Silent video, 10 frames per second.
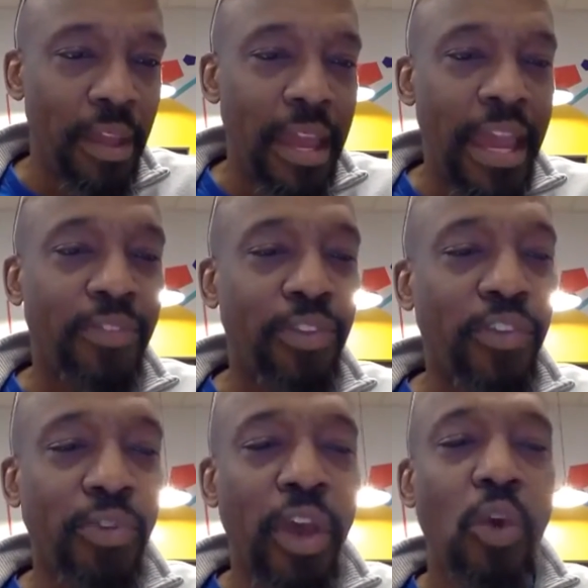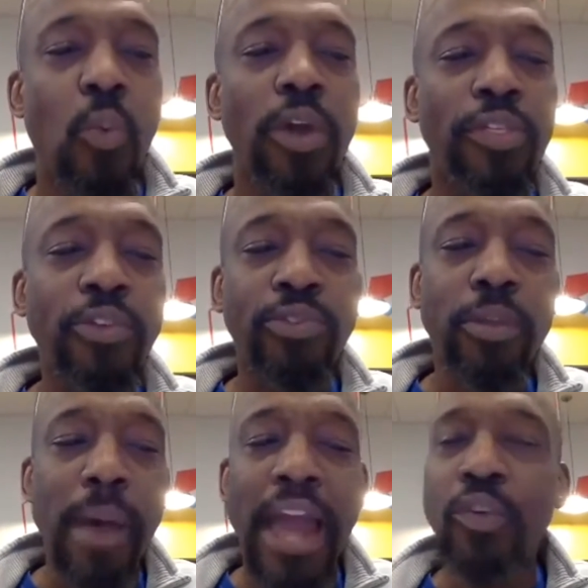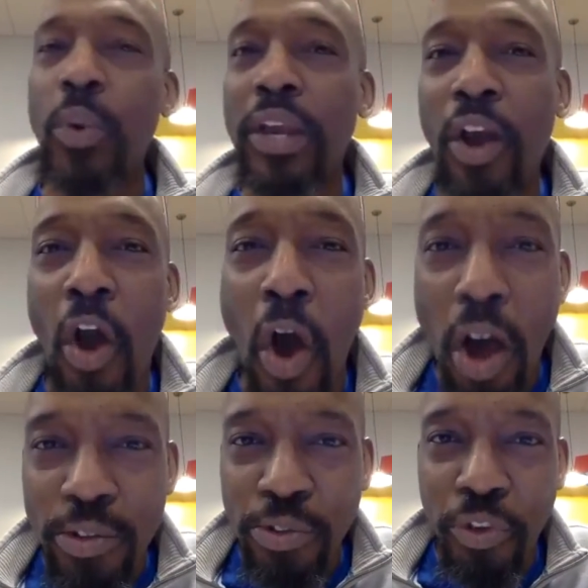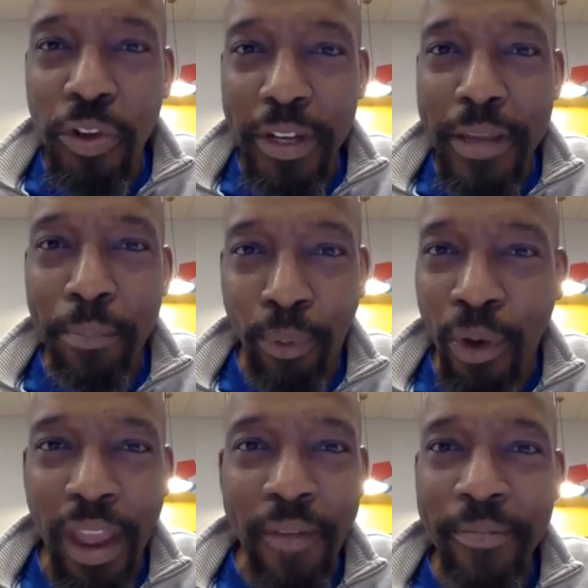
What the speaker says: It says, with this in mind, we constantly pray.